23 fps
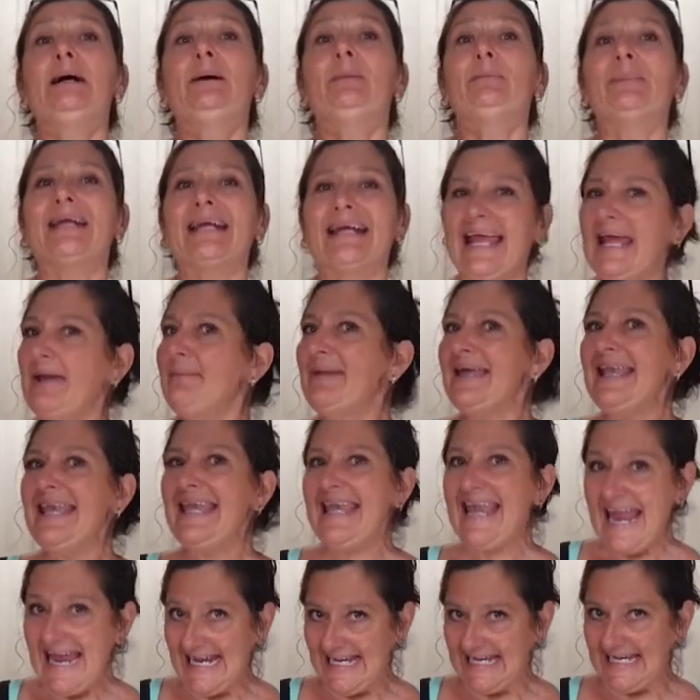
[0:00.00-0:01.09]
But it came in
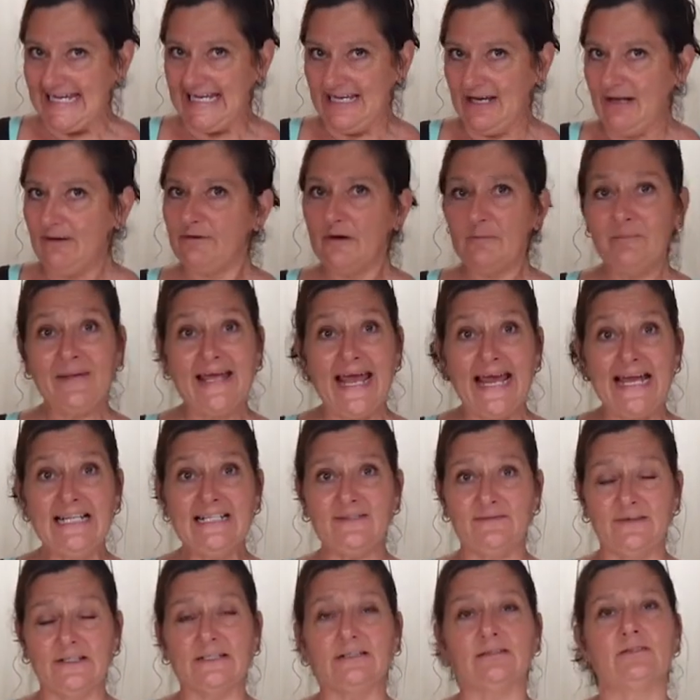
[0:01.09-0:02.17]
naked from
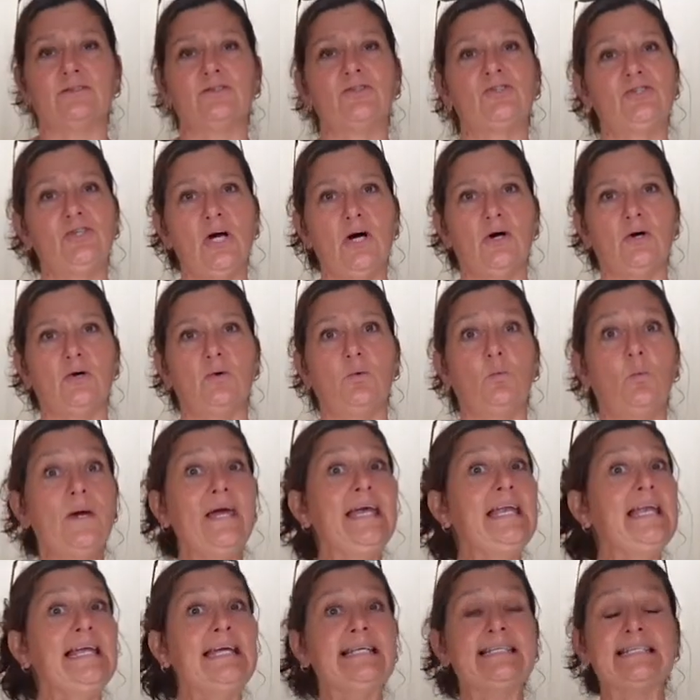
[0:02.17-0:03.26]
Gainesville. So
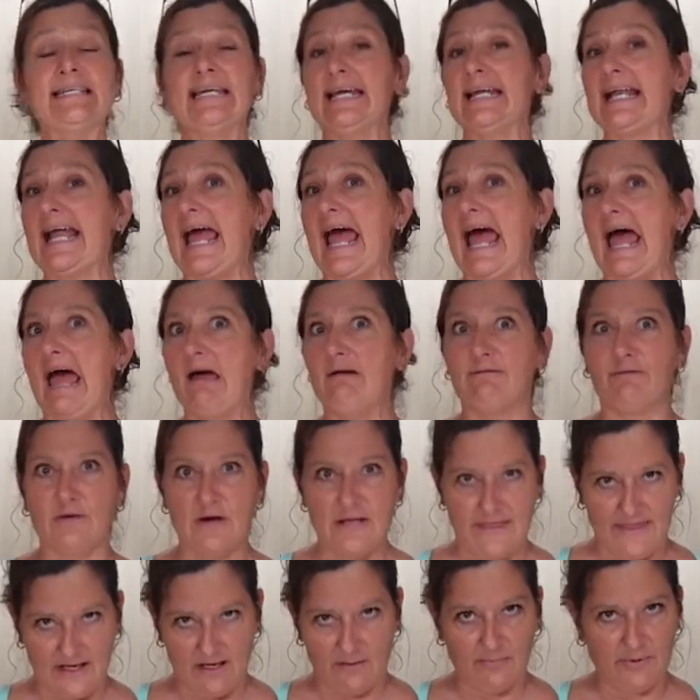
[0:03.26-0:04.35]
we need to get
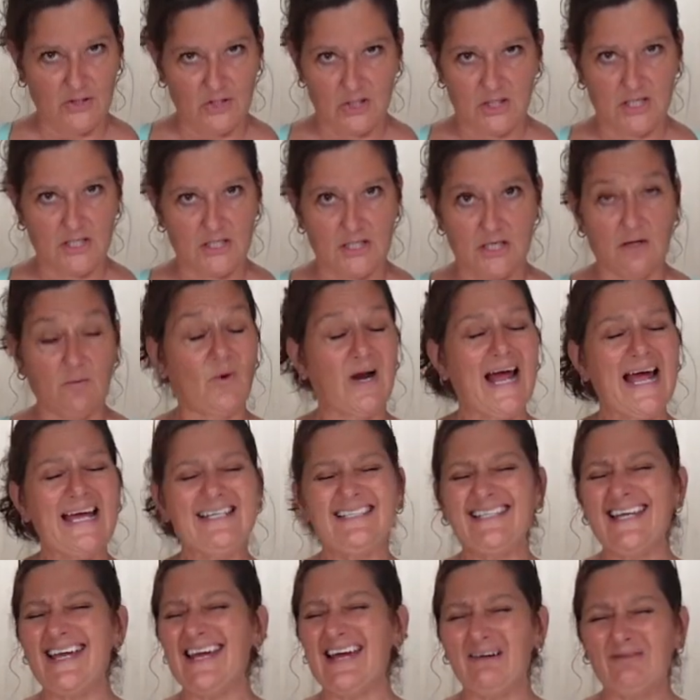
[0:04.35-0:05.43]
everything put on her. And when I
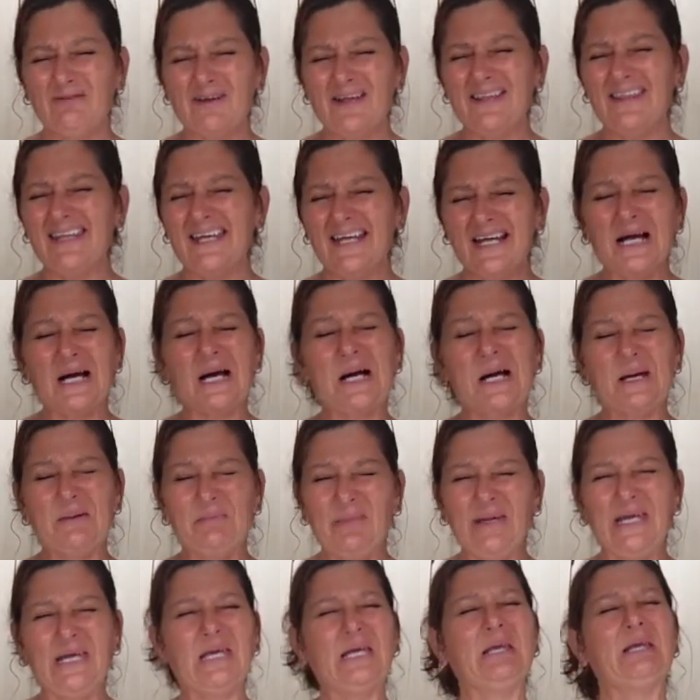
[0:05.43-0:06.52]
say everything, I
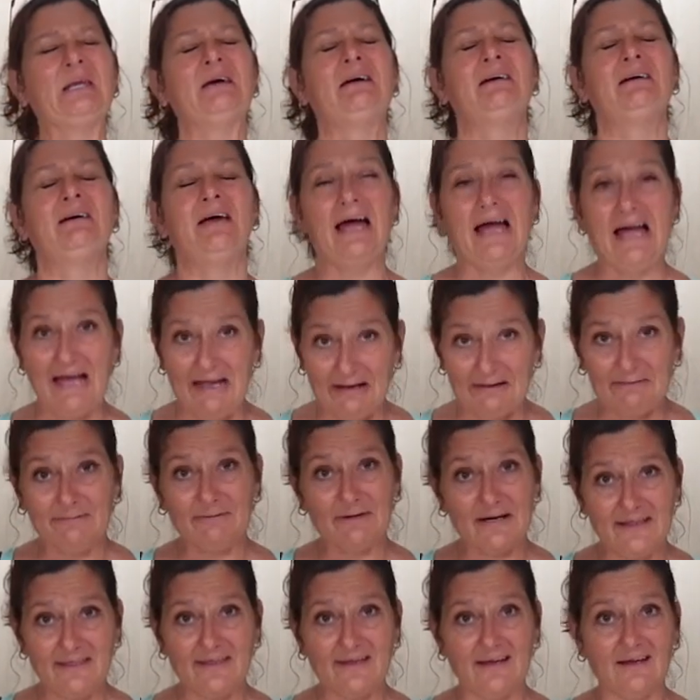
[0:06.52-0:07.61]
mean
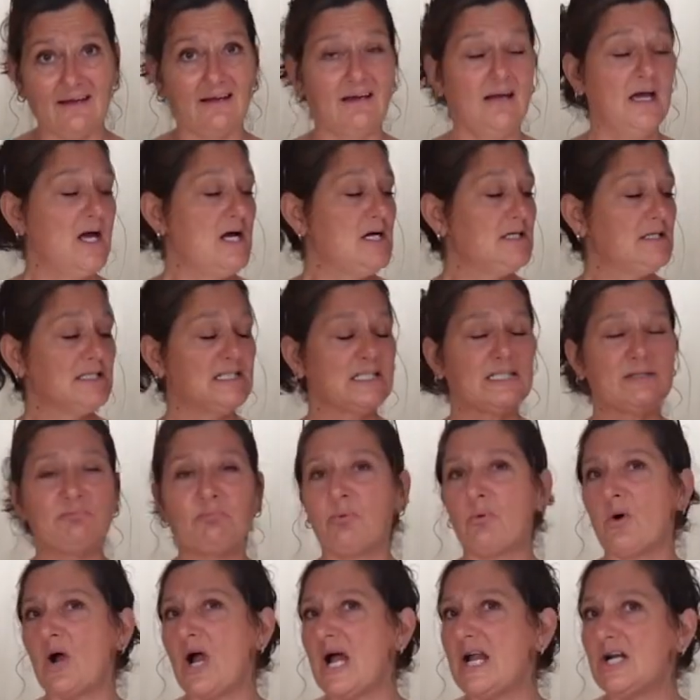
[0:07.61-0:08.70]
everything.
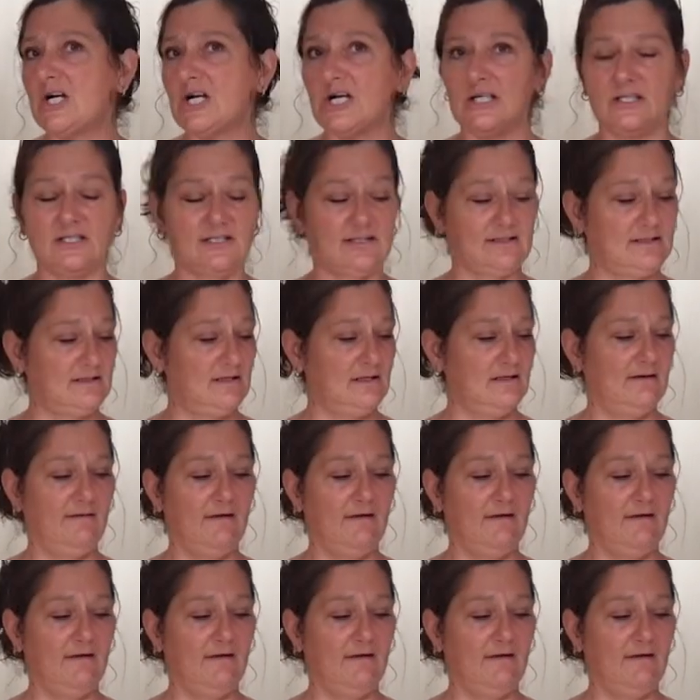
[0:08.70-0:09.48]
Spreaders,